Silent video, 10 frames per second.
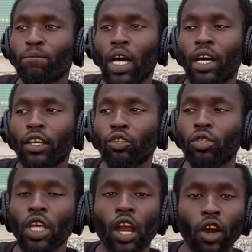
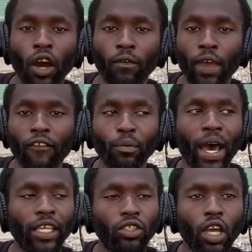
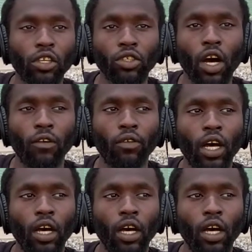everybody starts off